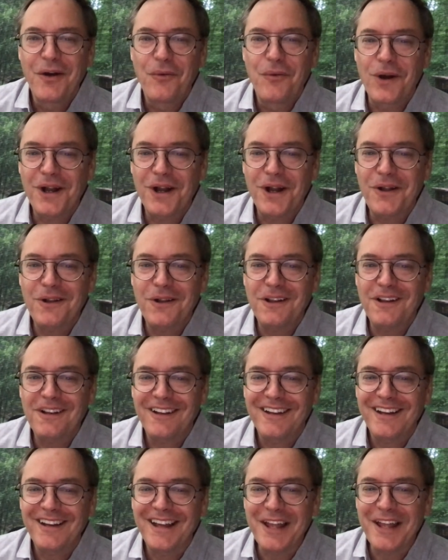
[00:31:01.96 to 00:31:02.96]

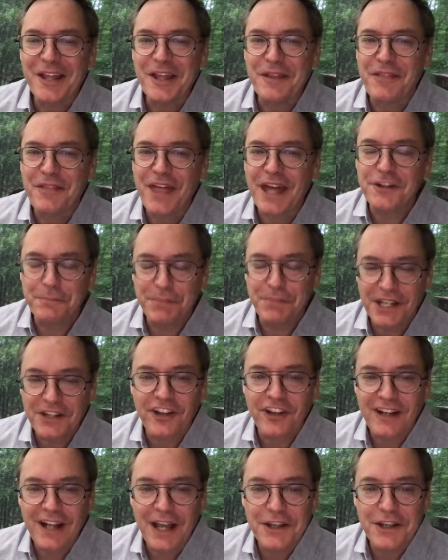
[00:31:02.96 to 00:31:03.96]
Well, that
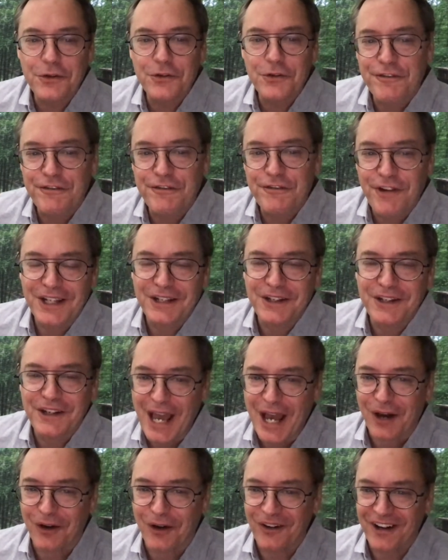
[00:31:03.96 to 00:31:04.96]
depends on how you define
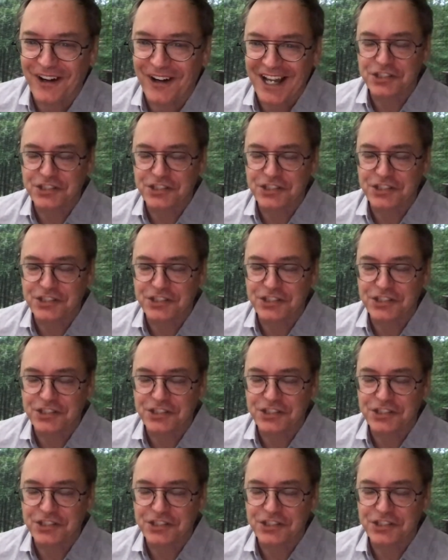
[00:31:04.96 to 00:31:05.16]
now,